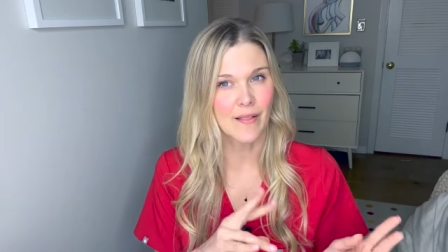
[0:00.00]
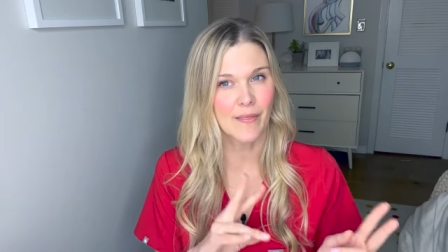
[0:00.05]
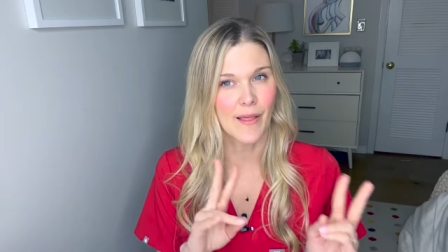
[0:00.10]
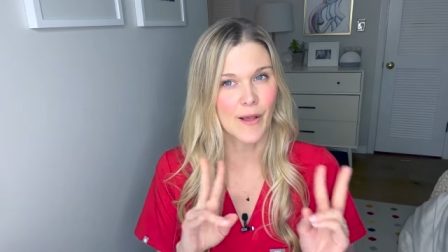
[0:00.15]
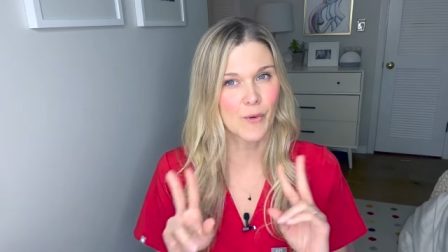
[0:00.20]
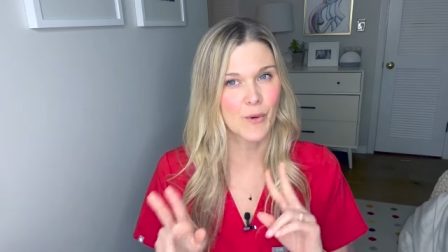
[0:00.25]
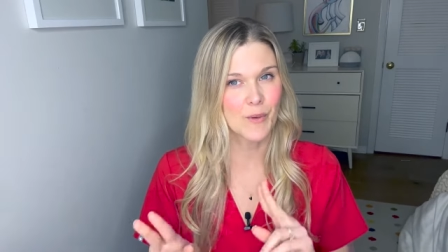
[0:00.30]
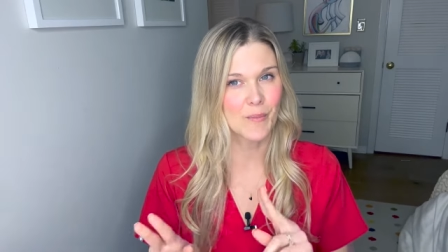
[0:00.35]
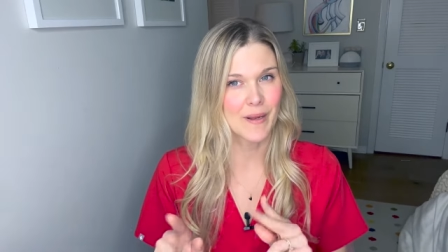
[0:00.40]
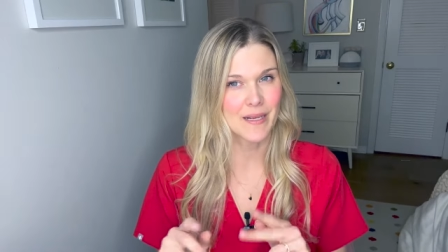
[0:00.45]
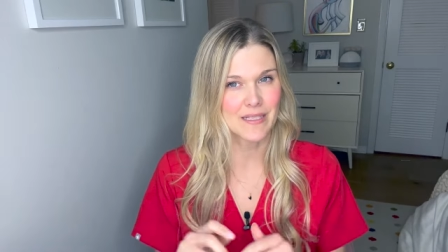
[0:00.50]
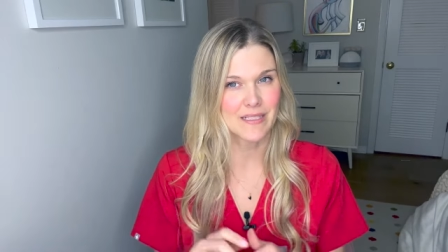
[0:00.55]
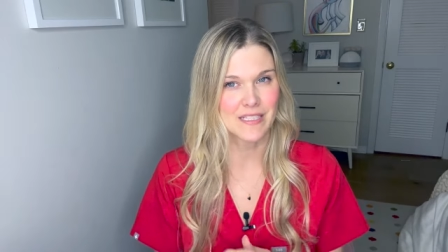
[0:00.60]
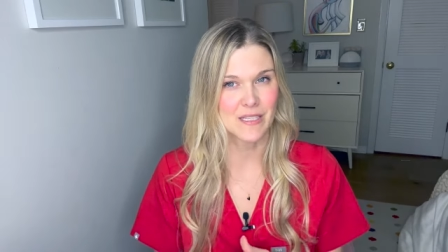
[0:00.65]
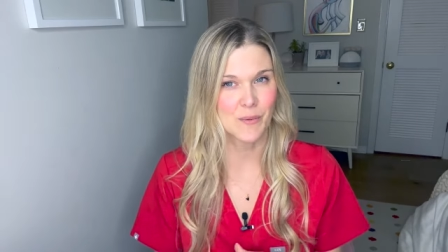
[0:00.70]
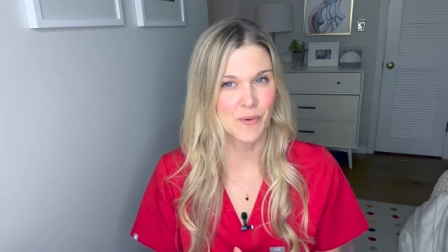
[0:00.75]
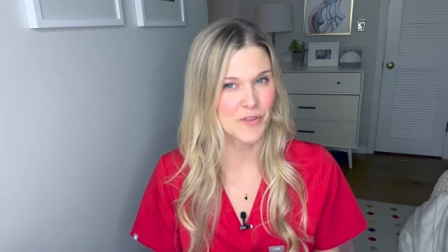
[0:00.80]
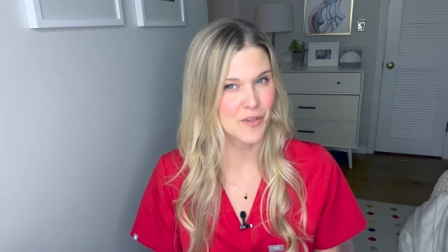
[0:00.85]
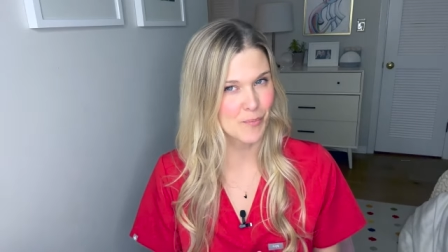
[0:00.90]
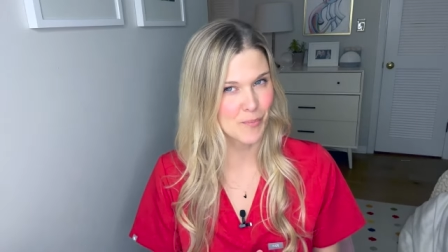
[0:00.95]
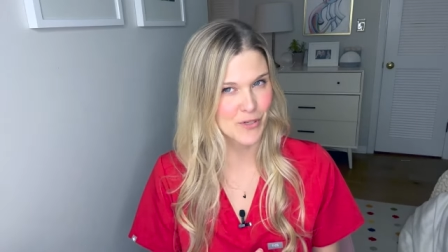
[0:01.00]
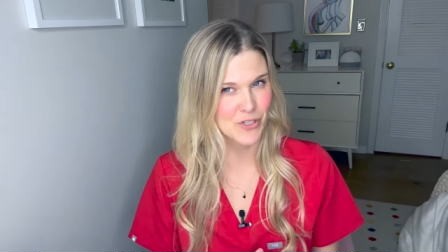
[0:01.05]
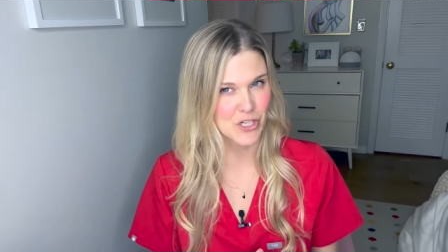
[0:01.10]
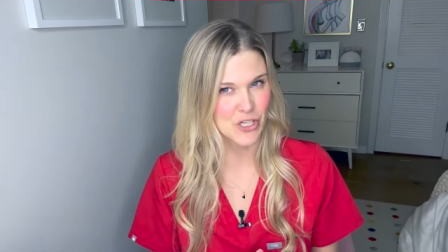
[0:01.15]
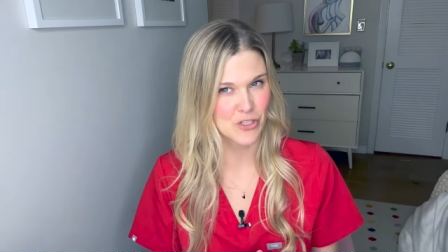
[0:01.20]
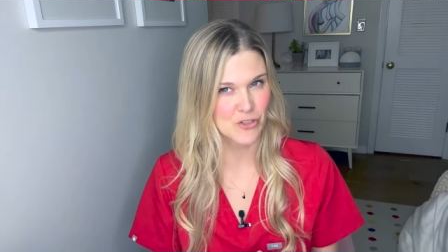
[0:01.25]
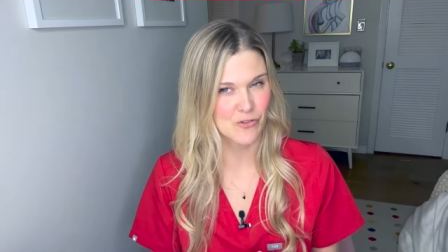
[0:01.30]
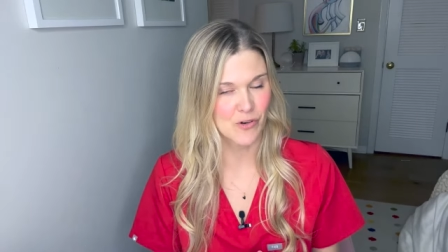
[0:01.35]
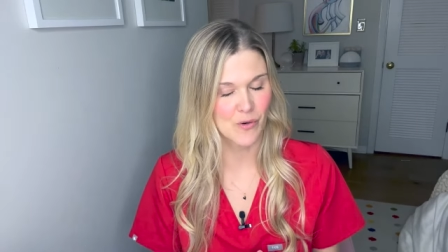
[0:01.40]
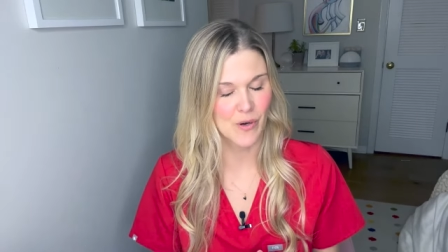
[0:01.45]
like we might see with the
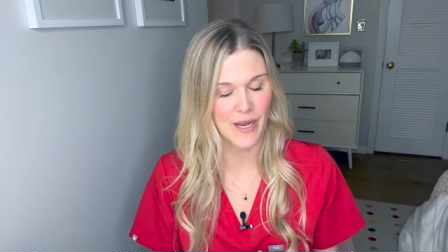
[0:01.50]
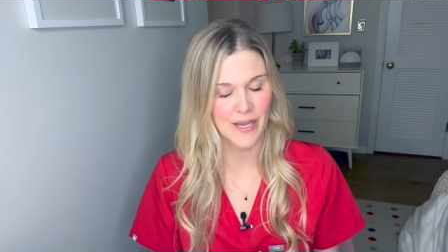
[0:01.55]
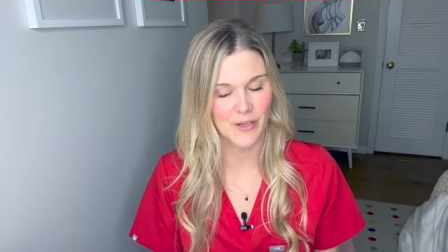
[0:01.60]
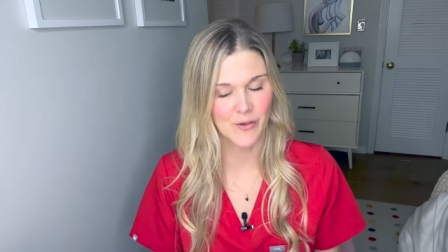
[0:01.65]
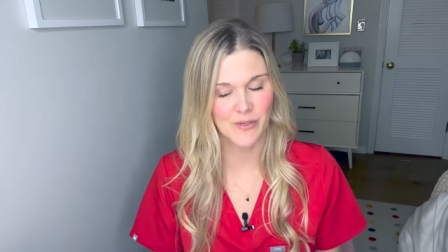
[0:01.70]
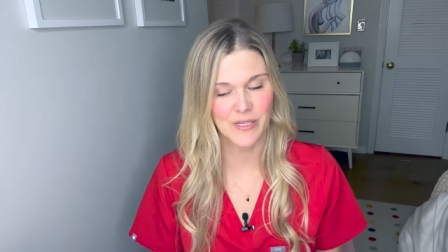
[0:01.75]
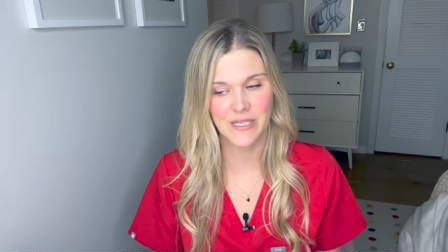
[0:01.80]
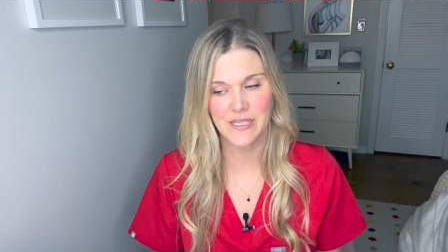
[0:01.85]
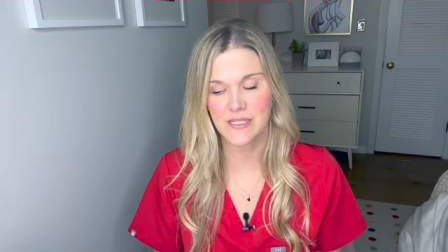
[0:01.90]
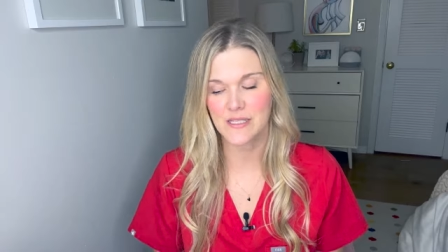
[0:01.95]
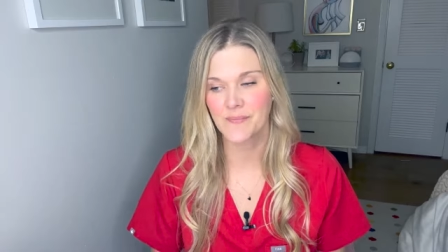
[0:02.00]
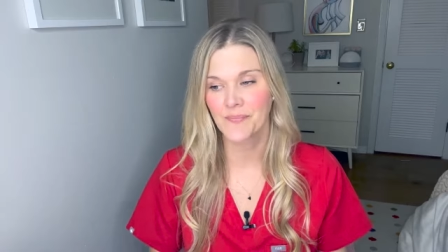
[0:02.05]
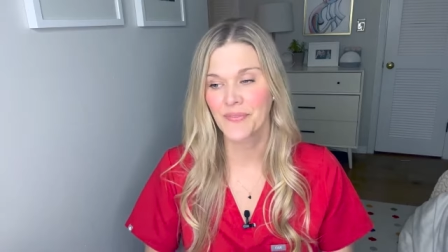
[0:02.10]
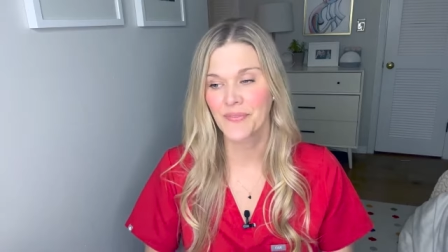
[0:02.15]
progesterone IUDs.